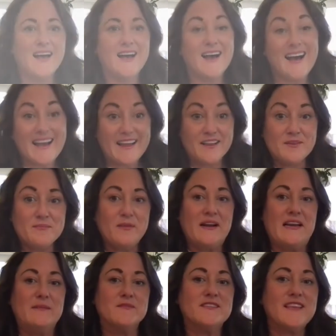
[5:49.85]
Hi, my
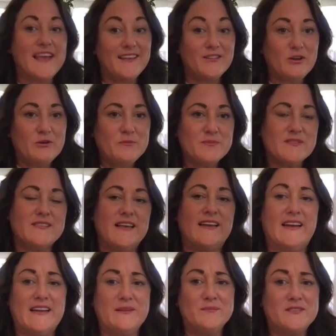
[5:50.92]
name is Kate Lopes, and
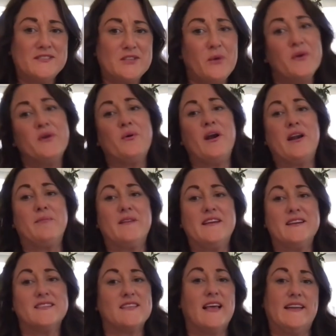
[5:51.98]
I am so incredibly
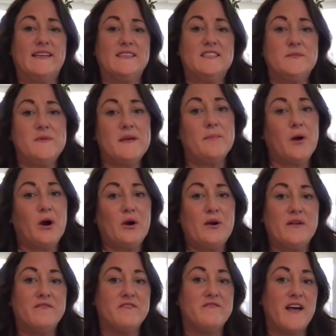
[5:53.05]
excited to be a part
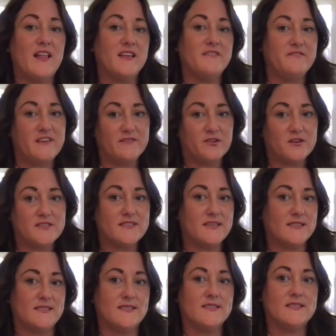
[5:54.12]
of the Valley Fever
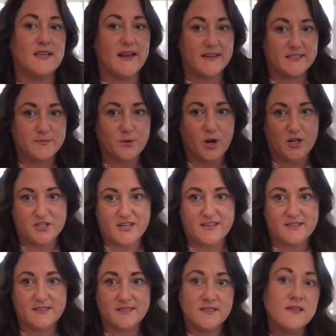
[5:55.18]
Citizen Science
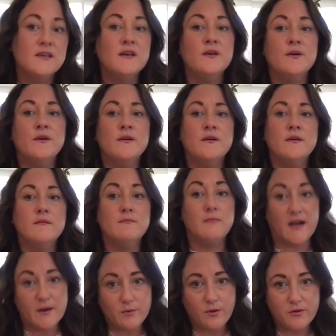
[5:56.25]
Project.
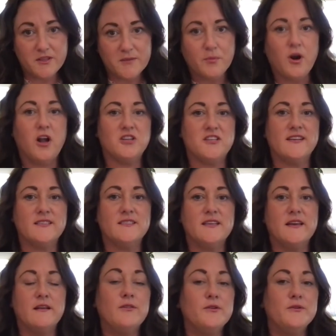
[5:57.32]
My role in the project
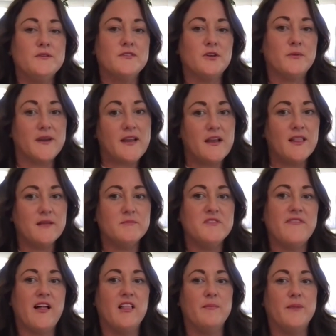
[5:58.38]
includes curriculum
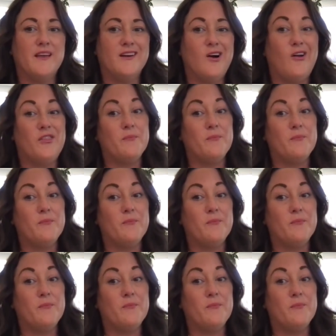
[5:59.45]
development on the